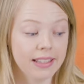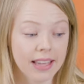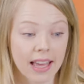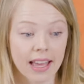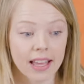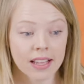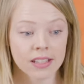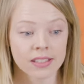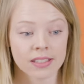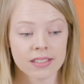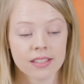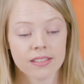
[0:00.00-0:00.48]

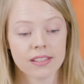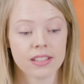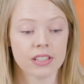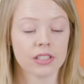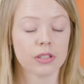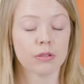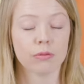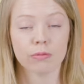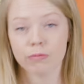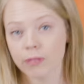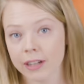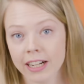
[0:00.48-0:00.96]
yes, this
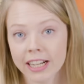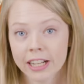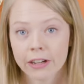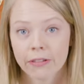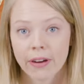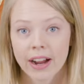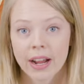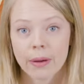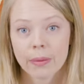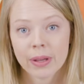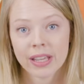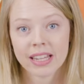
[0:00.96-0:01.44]
is really
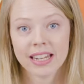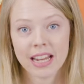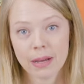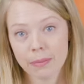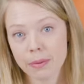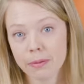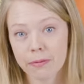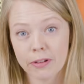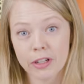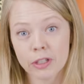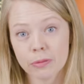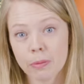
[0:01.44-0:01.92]
great. We can now
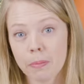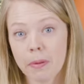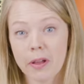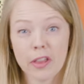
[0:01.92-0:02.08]
be friends with